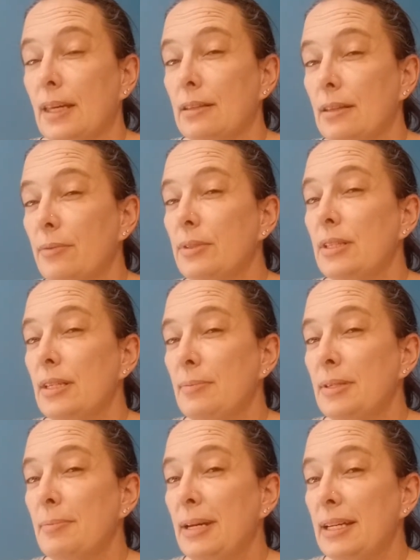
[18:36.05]
That would seem
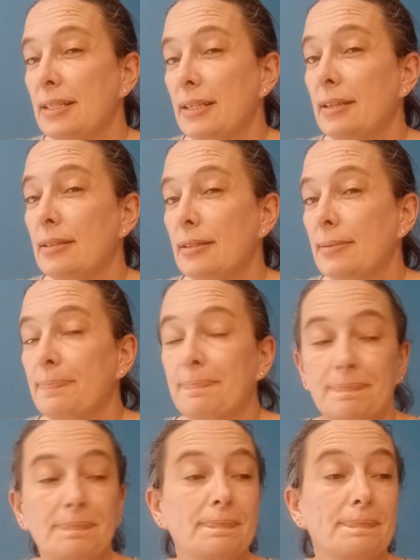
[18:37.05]
to make sense.
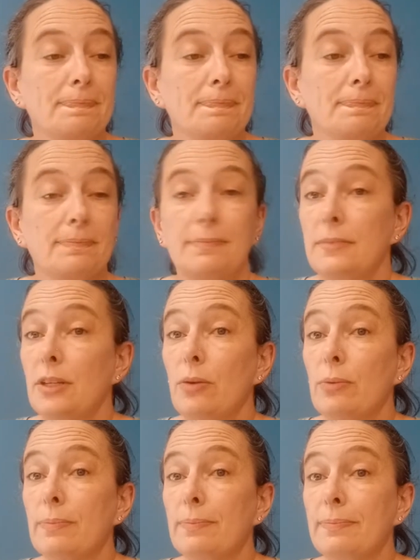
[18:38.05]
So,
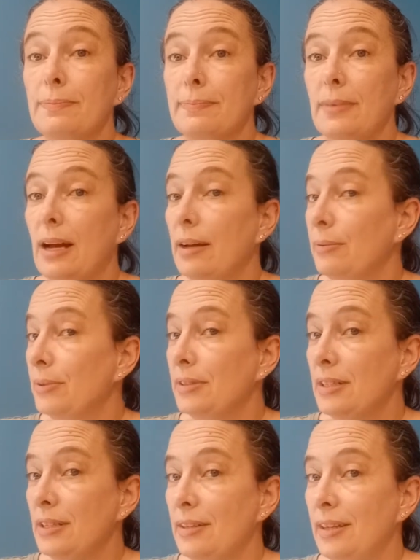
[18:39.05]
I will
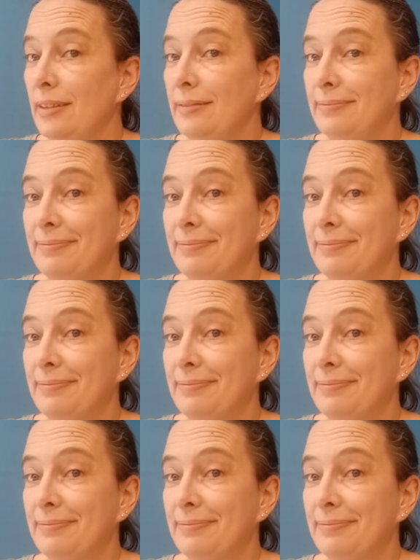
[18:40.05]
see you then.